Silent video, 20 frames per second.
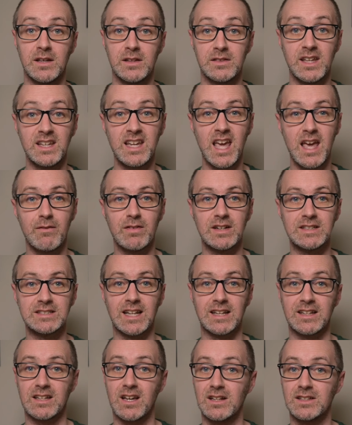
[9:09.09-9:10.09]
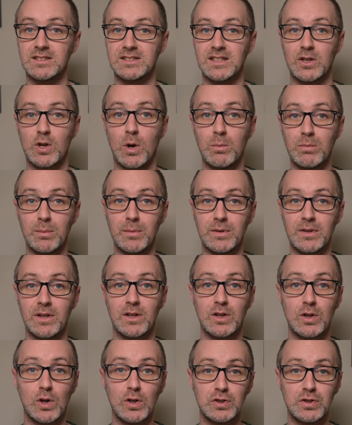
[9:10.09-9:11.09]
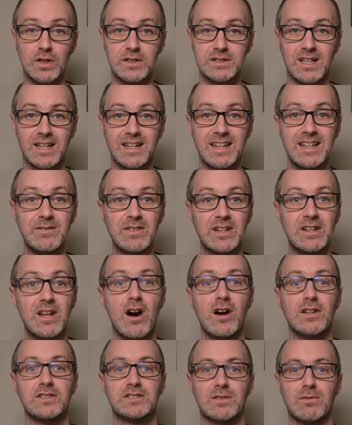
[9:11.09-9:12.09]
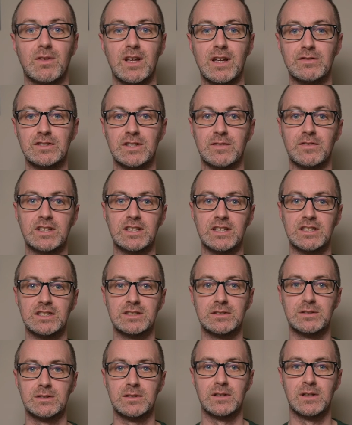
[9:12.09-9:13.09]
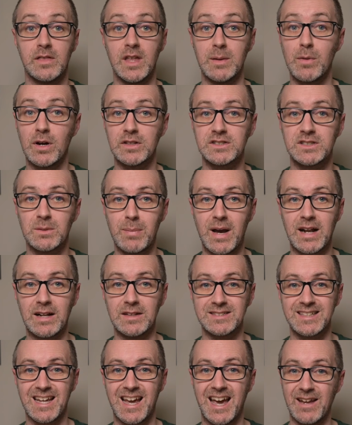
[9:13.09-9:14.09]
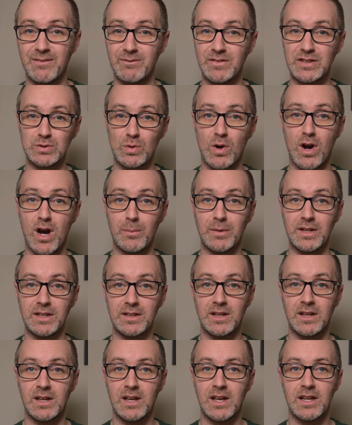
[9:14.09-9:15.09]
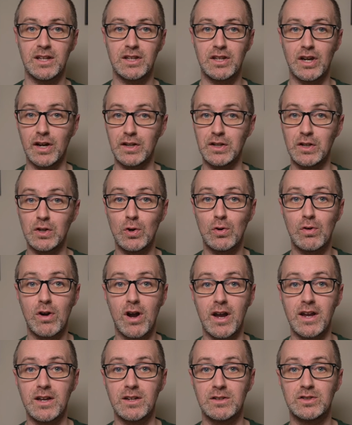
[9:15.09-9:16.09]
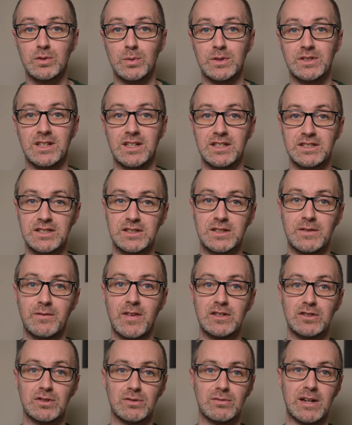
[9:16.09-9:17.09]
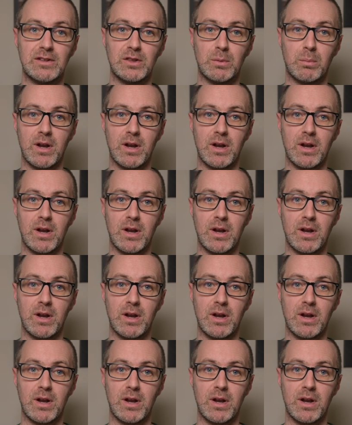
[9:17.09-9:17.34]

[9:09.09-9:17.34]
They carefully select colours that complement, contrast and even enhance the flavours of the dish. They master balance and visual harmony, guiding your eye to a delicious adventure around the